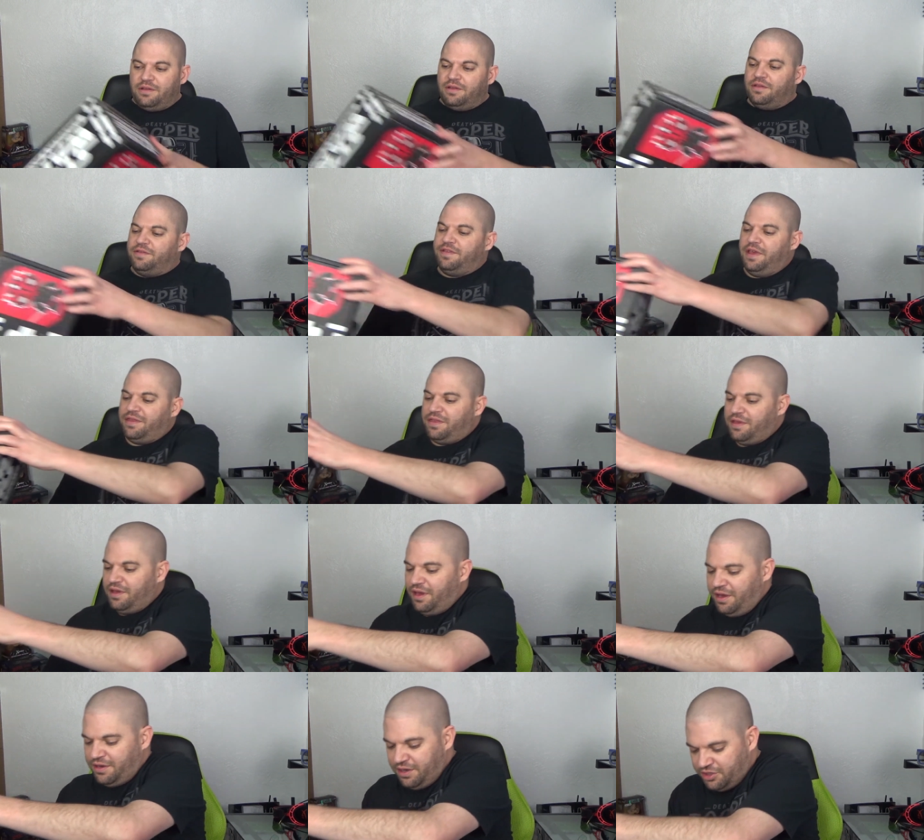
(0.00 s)
Sith
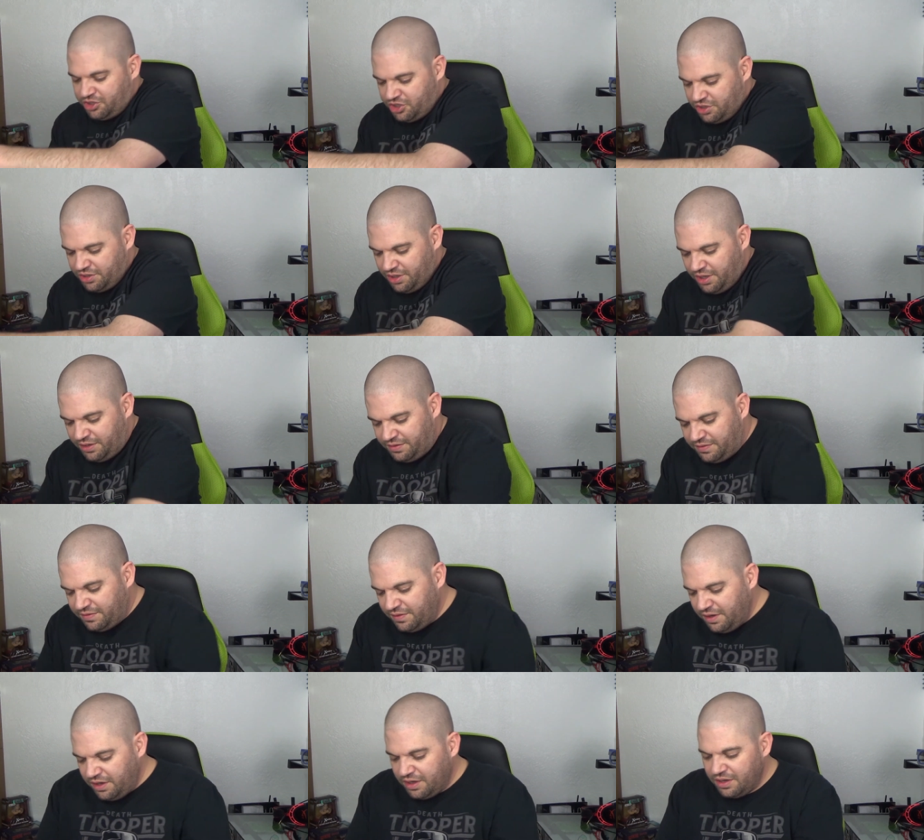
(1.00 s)
edition. Let's
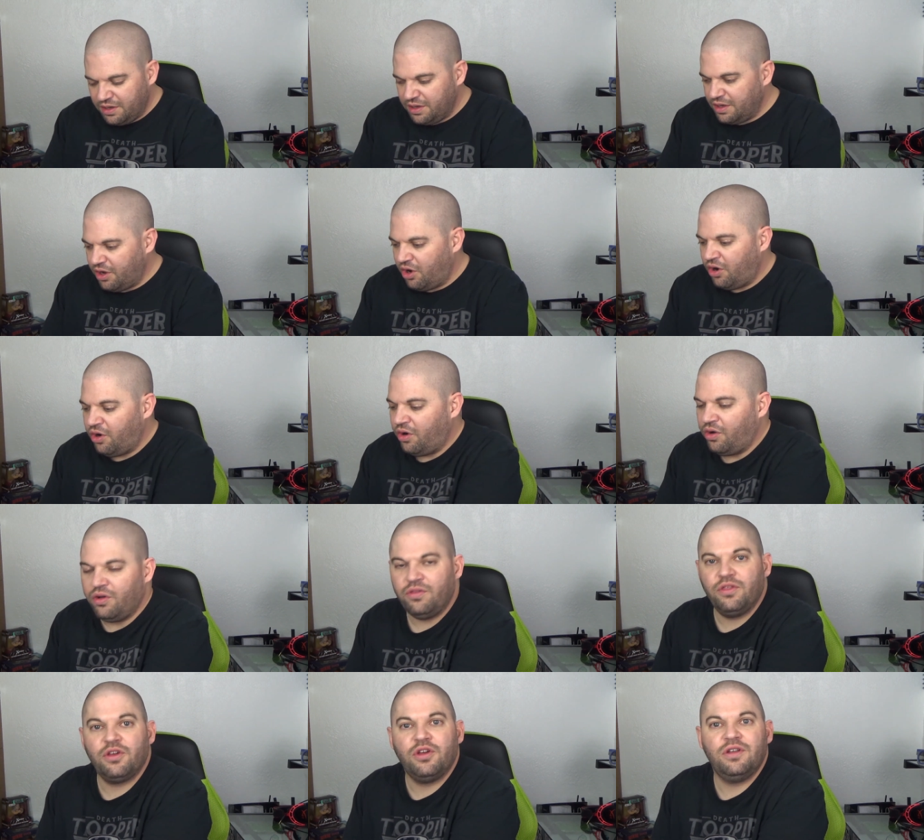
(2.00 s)
see all
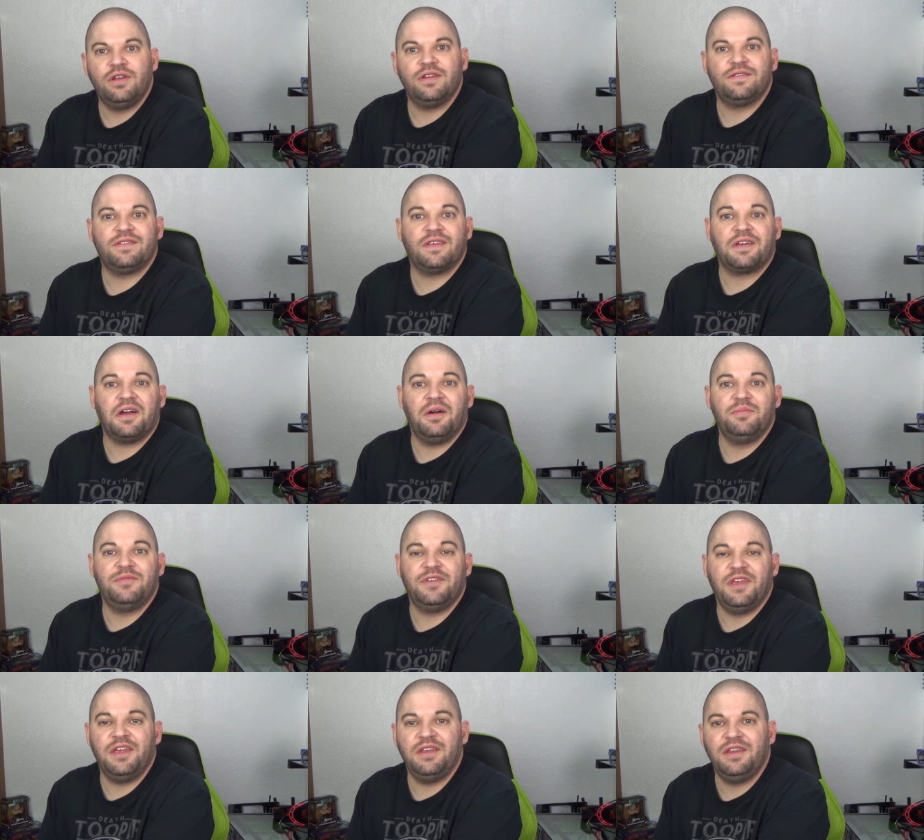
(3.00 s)
the goodness that comes
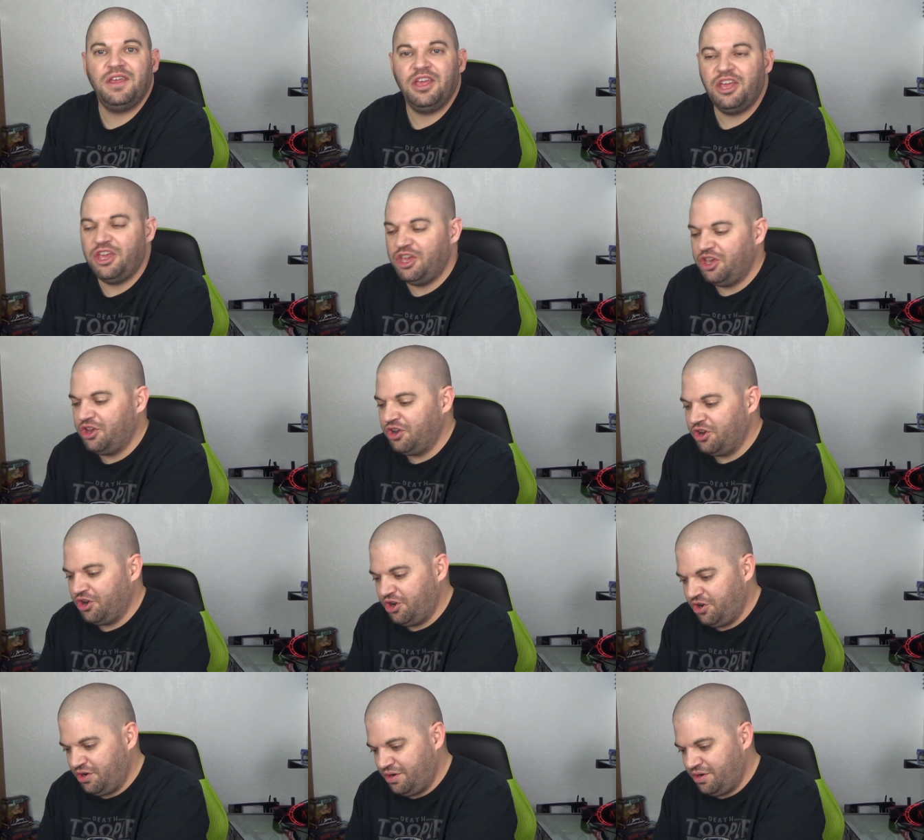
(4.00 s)
in here.